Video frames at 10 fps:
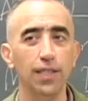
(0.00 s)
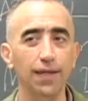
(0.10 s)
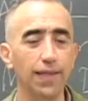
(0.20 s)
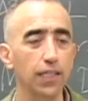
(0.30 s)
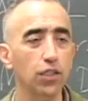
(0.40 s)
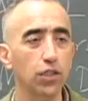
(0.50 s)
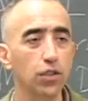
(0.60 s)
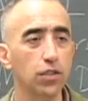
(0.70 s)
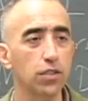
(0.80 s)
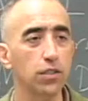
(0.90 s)
And that
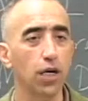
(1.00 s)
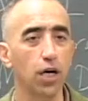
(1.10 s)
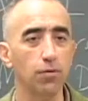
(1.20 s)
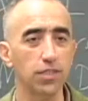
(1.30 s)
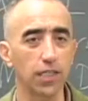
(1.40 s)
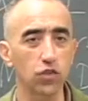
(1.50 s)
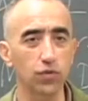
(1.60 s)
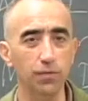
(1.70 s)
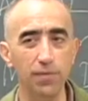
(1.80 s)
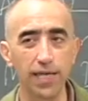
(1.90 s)
includes
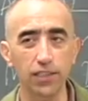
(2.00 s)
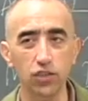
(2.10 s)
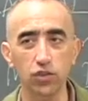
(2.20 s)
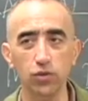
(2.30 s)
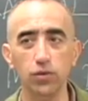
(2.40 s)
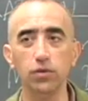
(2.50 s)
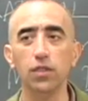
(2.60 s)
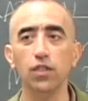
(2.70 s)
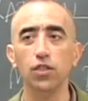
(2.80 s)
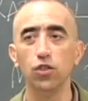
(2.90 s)
homosexual men too,
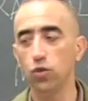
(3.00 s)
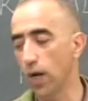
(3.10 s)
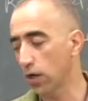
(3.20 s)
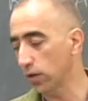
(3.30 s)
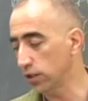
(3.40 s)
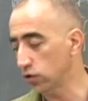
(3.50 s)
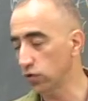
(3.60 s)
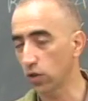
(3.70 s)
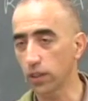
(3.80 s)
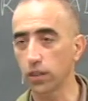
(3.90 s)
who, according to
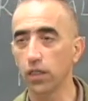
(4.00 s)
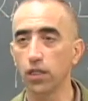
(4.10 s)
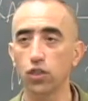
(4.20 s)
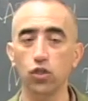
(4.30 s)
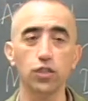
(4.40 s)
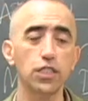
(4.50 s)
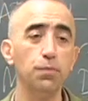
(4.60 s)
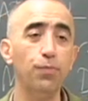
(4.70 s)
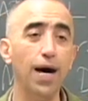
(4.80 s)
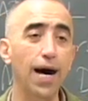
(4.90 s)
Dworkin,
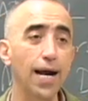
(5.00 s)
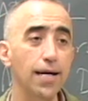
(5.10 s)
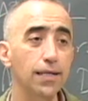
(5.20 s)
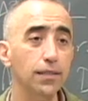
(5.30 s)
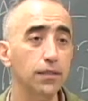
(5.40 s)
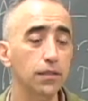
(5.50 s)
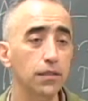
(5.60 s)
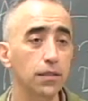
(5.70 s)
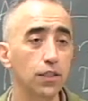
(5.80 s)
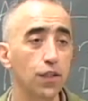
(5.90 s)
conspire
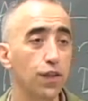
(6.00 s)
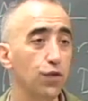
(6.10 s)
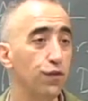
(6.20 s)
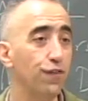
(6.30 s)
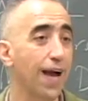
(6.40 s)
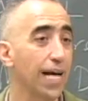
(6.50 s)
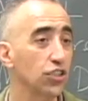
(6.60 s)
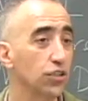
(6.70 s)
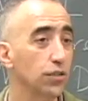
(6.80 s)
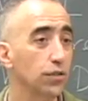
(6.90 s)
through
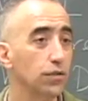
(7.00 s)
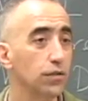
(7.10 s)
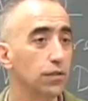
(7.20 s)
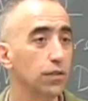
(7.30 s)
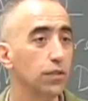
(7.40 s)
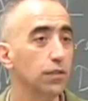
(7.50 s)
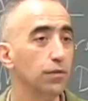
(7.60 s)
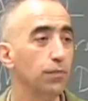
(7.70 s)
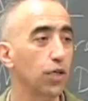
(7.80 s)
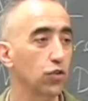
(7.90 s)
fashion,
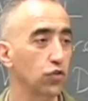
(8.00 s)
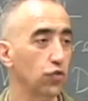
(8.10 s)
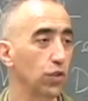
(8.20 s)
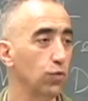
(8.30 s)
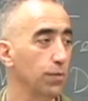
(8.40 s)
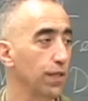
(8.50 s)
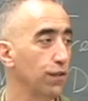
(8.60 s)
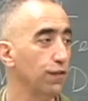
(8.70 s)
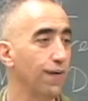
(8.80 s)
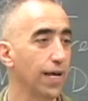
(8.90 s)
by controlling women
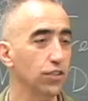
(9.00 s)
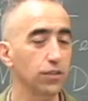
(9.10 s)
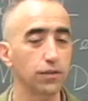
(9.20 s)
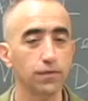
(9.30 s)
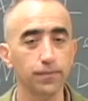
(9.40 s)
through fashion.